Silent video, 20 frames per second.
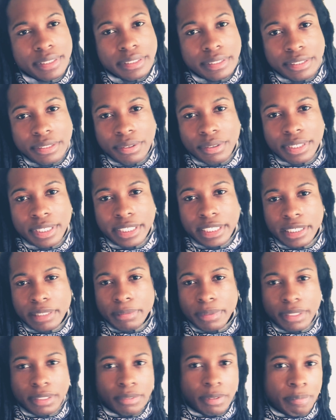Don't care
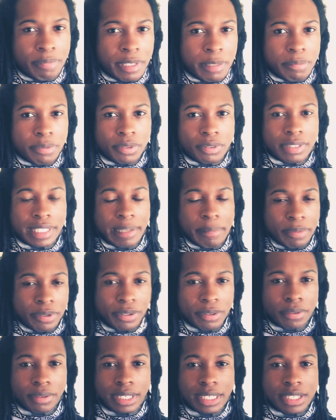about what people label
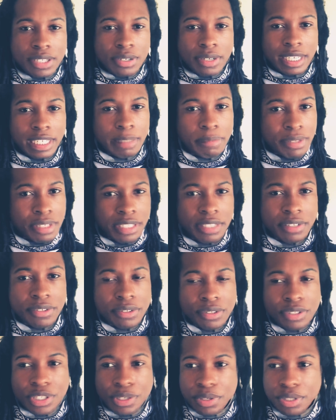you as or how they see you,
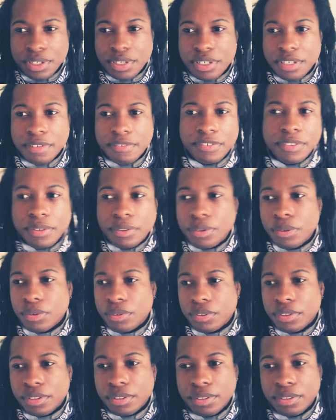just because if you
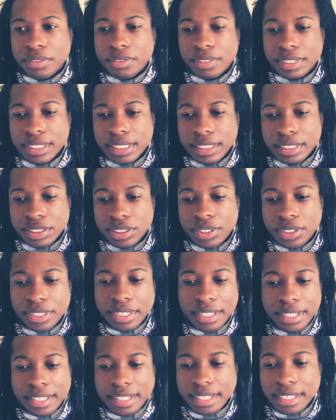go through like a
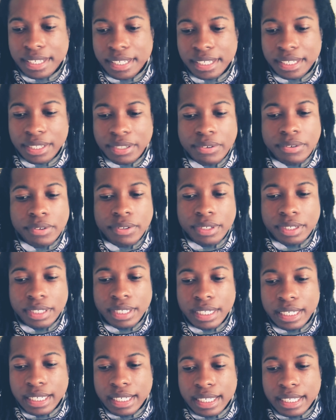certain thing, or
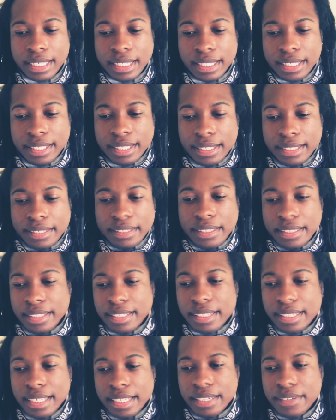
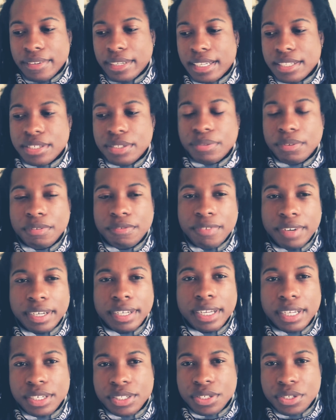it has to do with
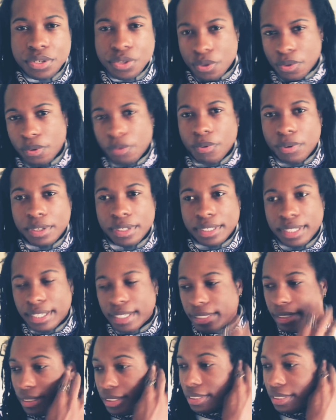finances or whatnot,